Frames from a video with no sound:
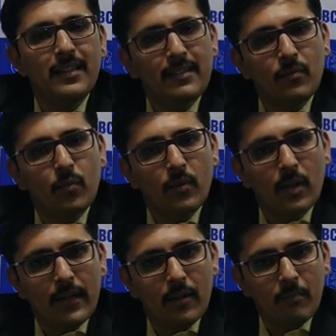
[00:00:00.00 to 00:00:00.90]
This
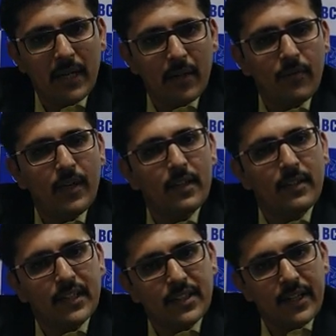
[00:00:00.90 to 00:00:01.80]
benefit
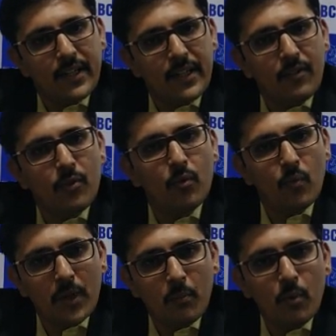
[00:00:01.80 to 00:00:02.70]
is extended to
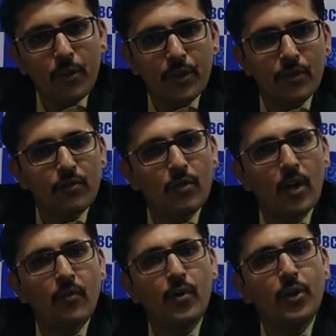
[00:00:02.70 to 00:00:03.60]
1 more year. So
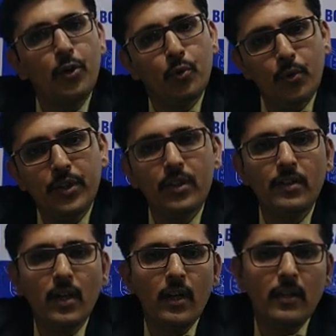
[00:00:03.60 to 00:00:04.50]
now for 2
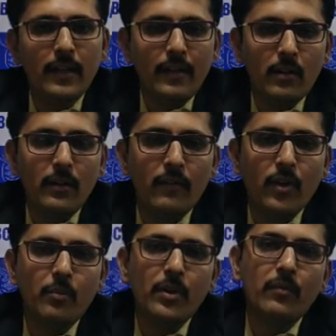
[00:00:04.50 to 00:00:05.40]
years, that
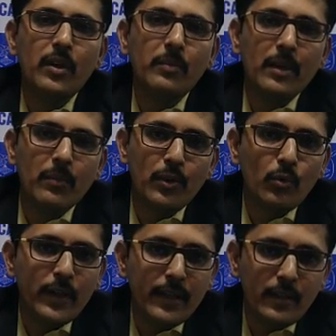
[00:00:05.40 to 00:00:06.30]
developer will be able
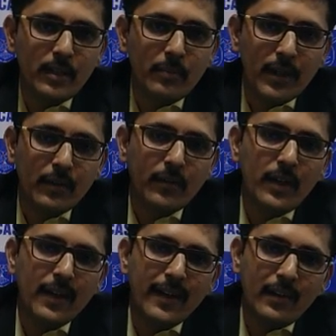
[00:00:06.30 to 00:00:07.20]
to take the
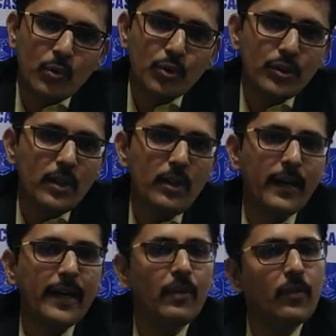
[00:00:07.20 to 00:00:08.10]
benefit and notional
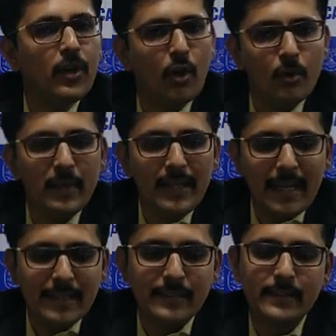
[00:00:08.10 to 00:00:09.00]
rent will not be
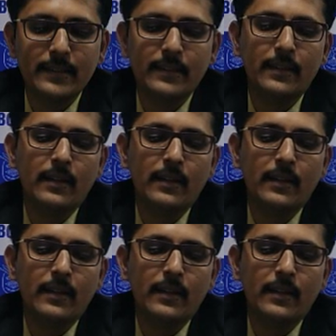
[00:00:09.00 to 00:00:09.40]
taxed.